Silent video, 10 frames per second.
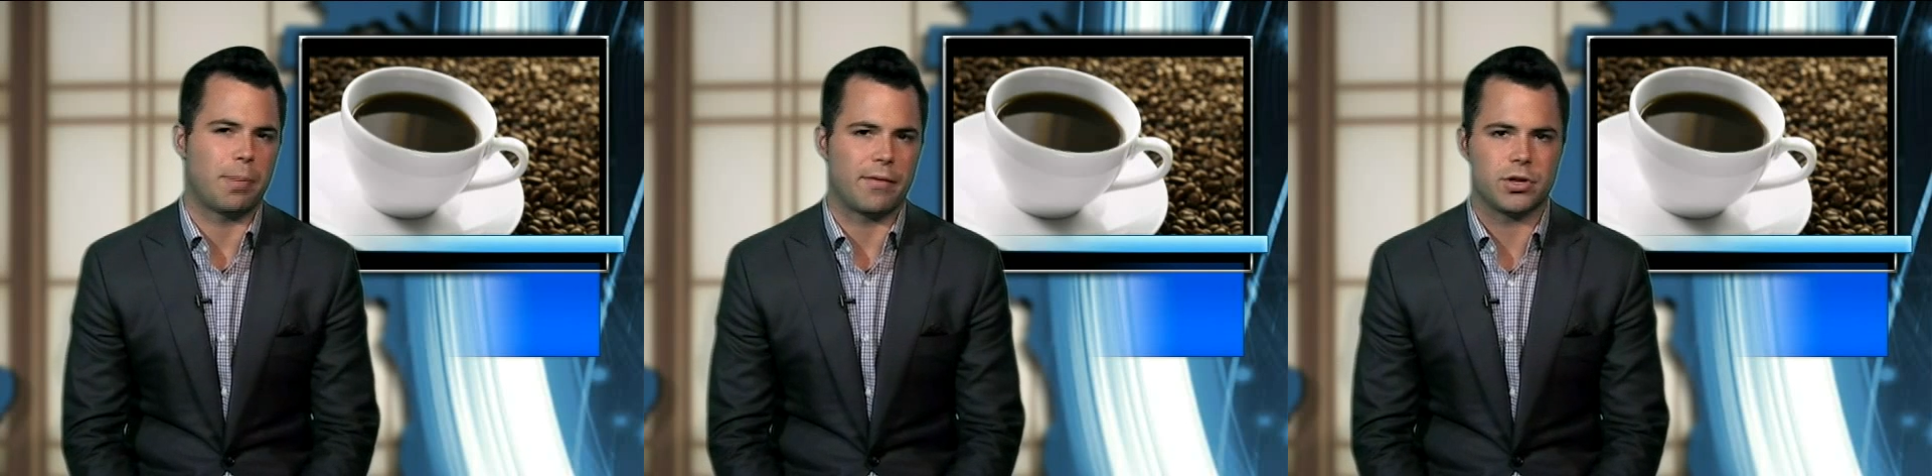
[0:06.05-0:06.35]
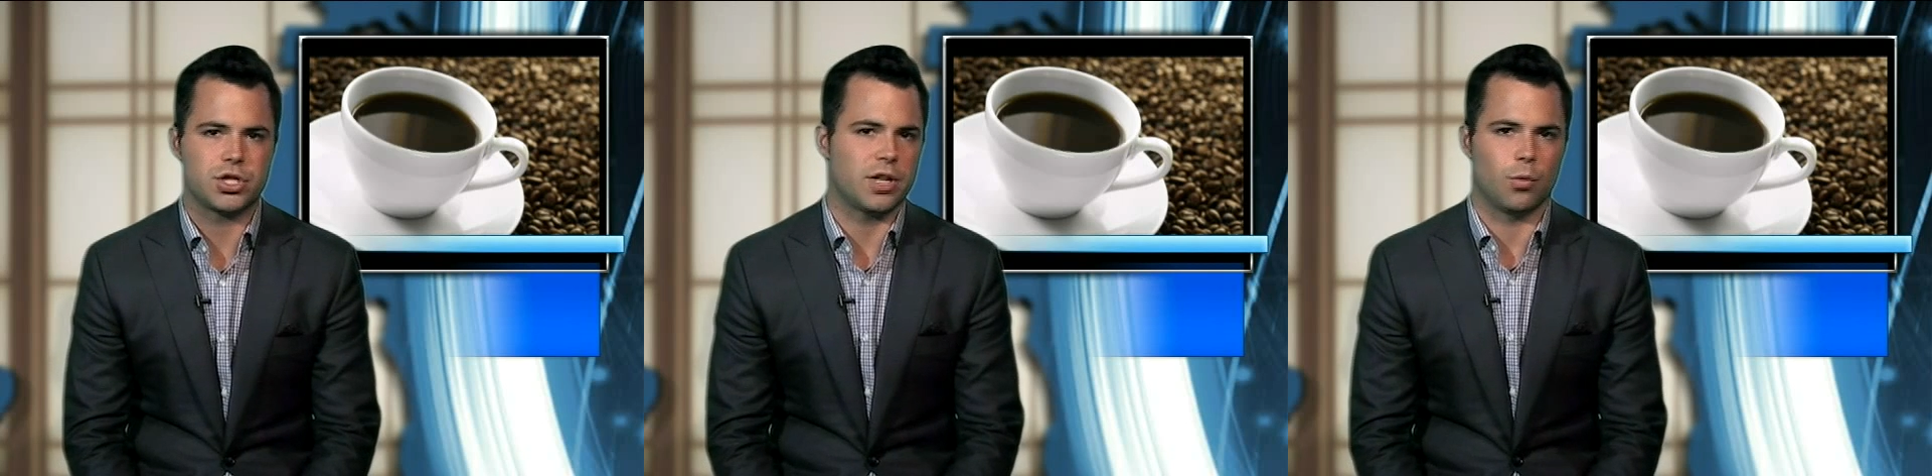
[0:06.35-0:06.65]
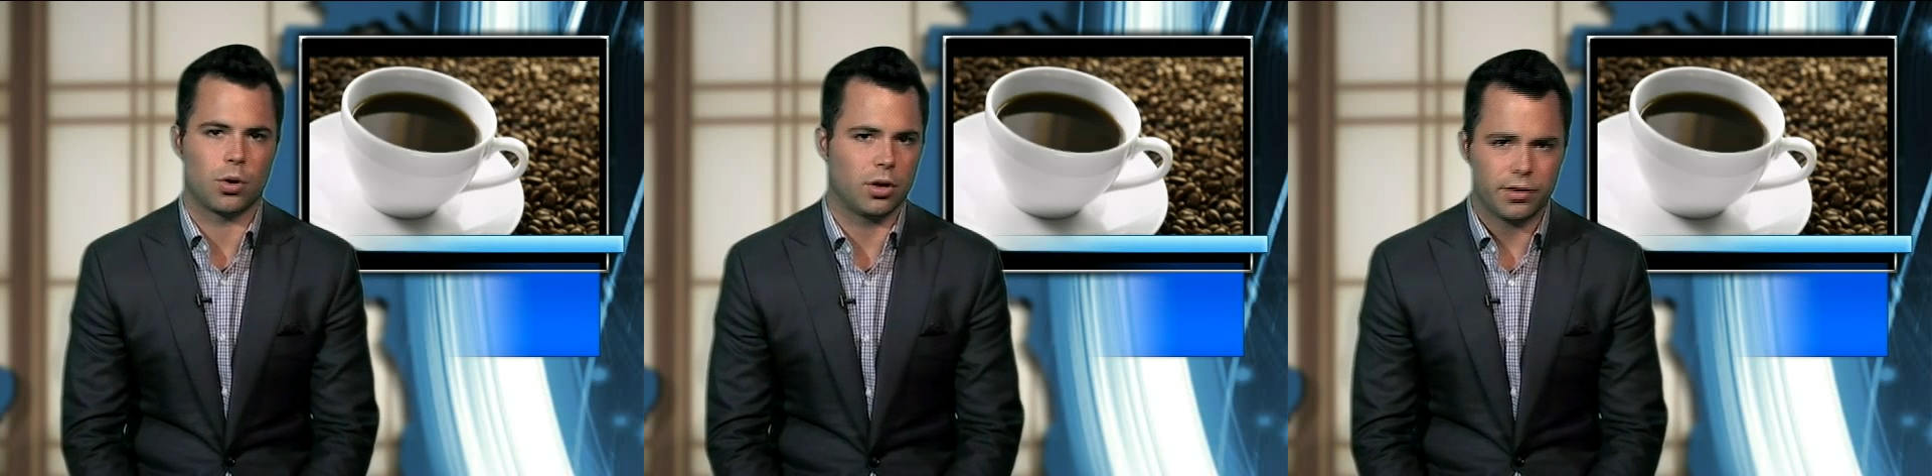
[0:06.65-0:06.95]
beverage in the
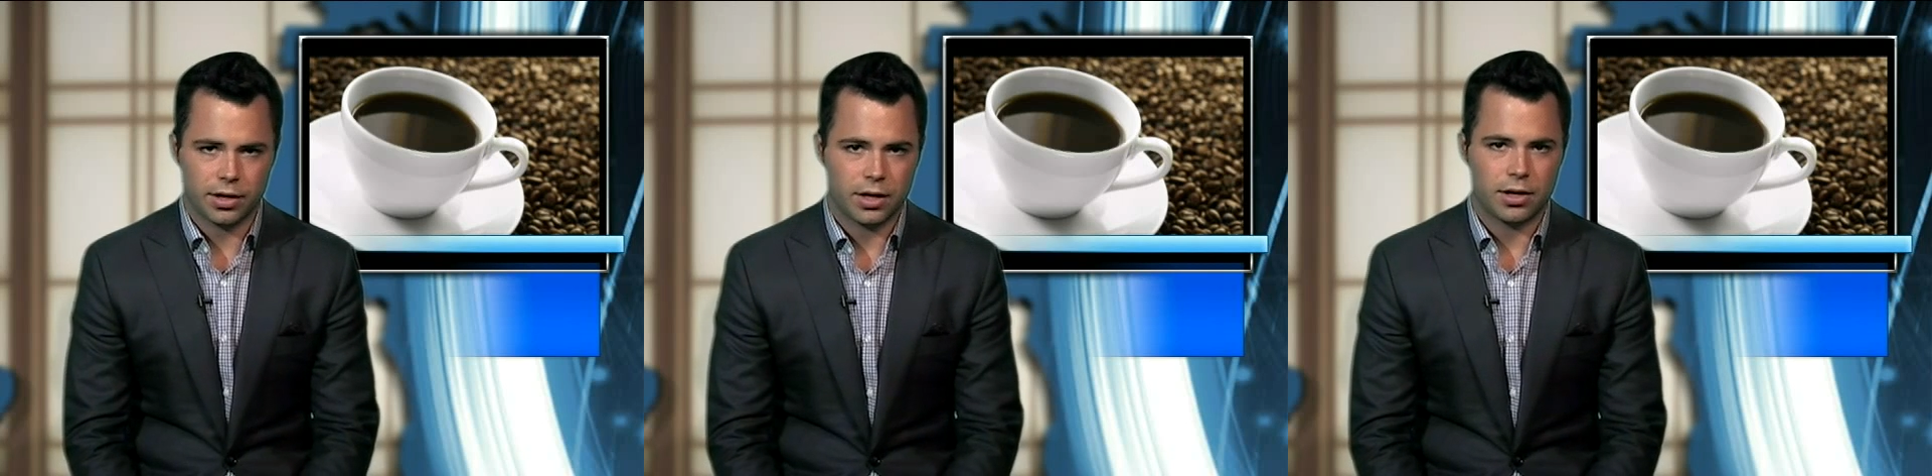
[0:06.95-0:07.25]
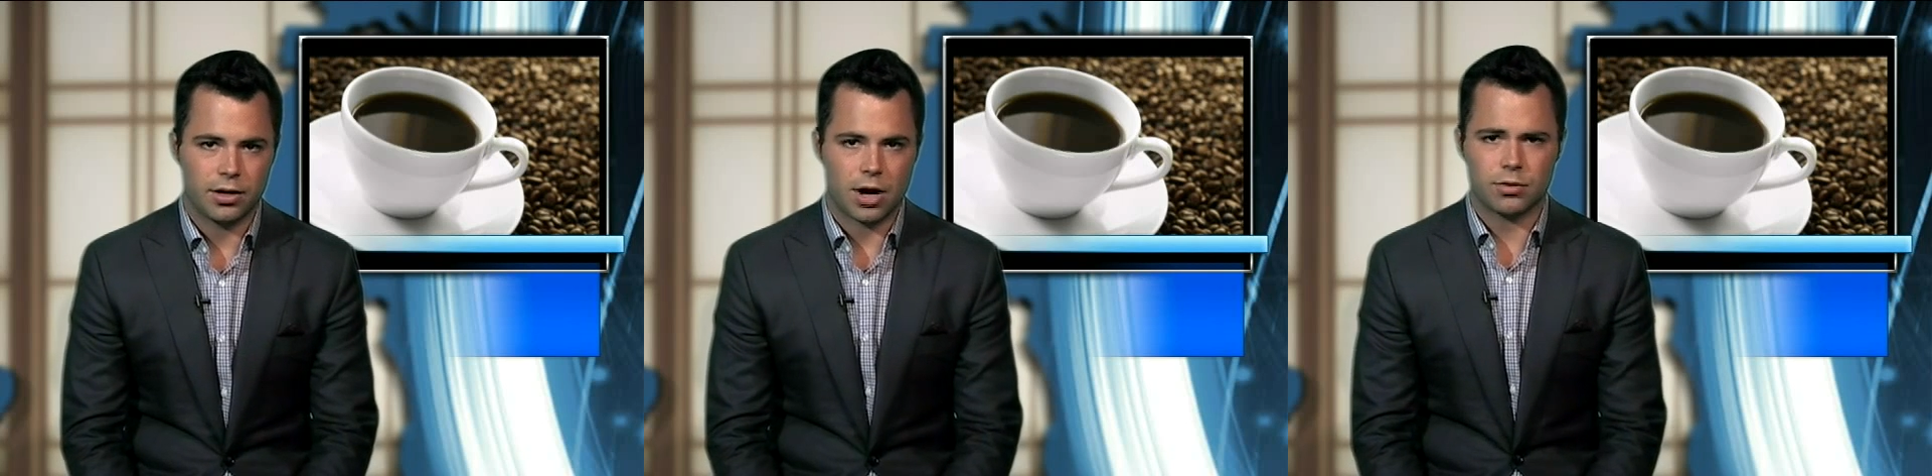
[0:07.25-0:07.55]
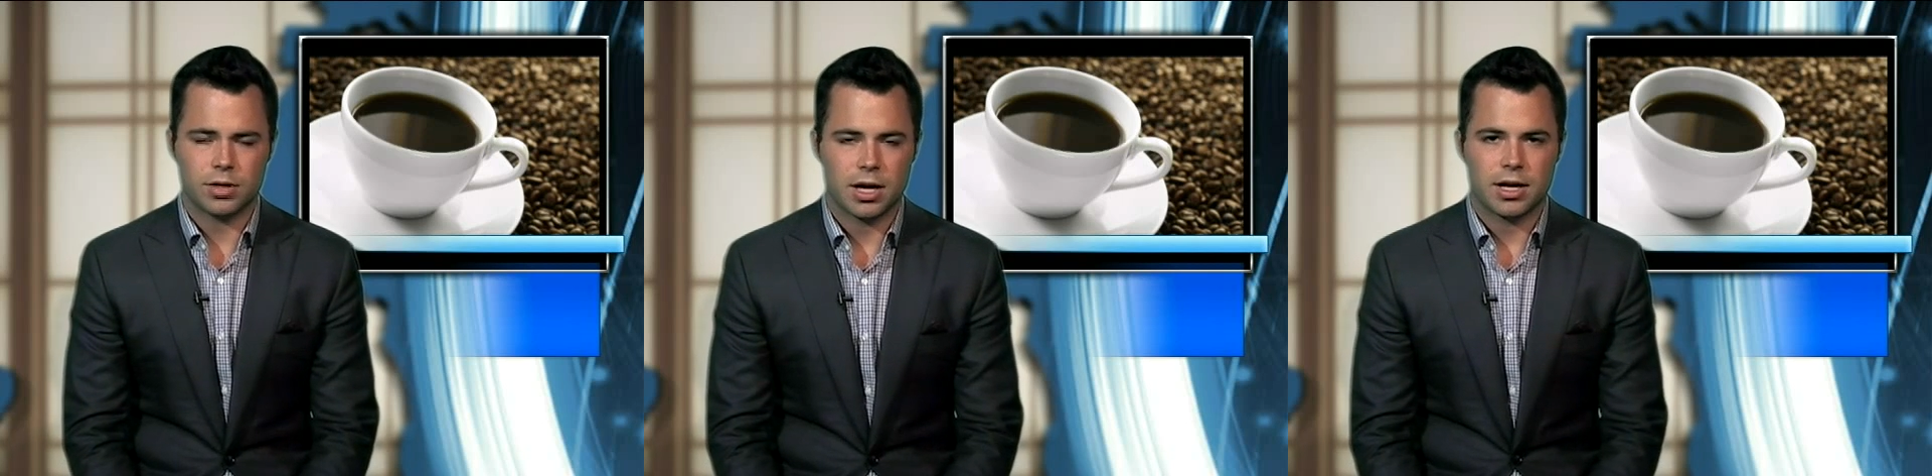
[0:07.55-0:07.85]
world? No?